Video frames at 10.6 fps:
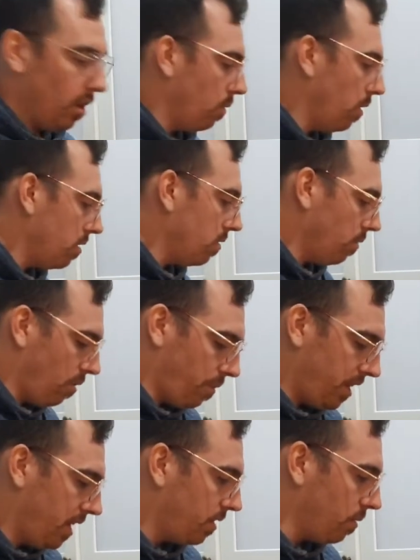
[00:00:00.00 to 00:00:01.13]
Well, when we
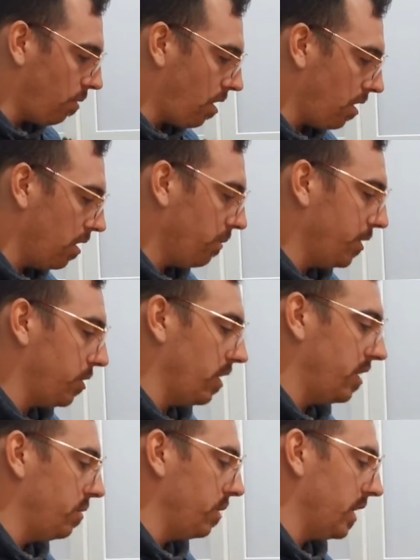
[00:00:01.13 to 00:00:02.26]
heat the water, we turn it
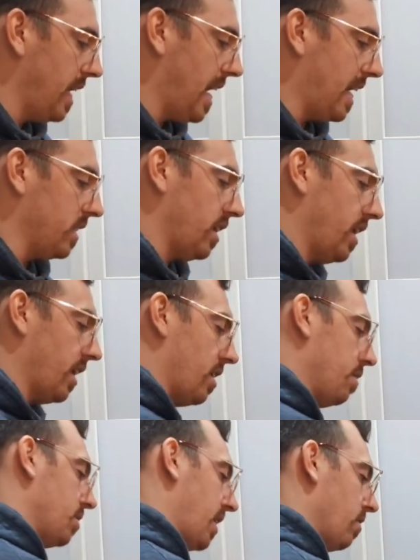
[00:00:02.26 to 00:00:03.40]
into a gas, and it
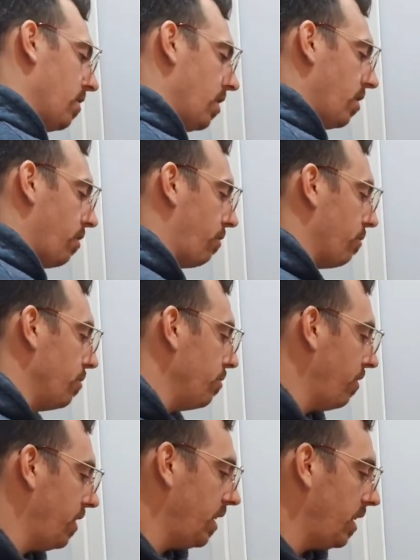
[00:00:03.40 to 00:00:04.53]
comes out through
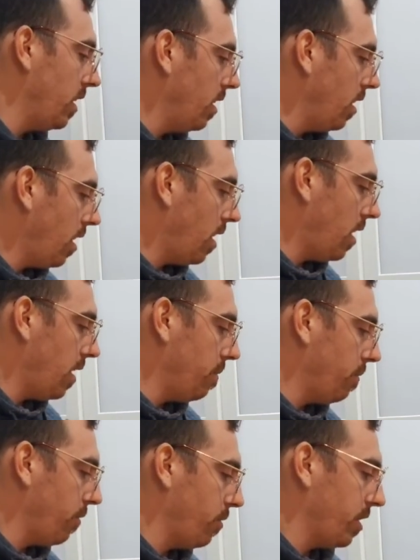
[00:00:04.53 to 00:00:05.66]
the
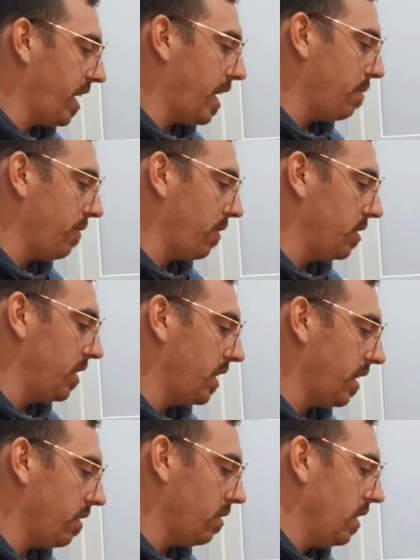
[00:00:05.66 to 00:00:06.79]
um, through the cap of our tea
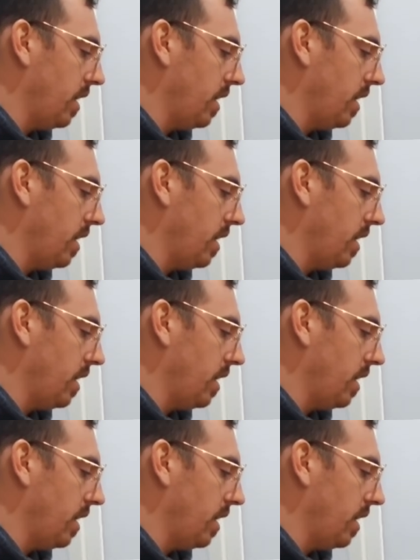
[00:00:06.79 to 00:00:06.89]
kettle,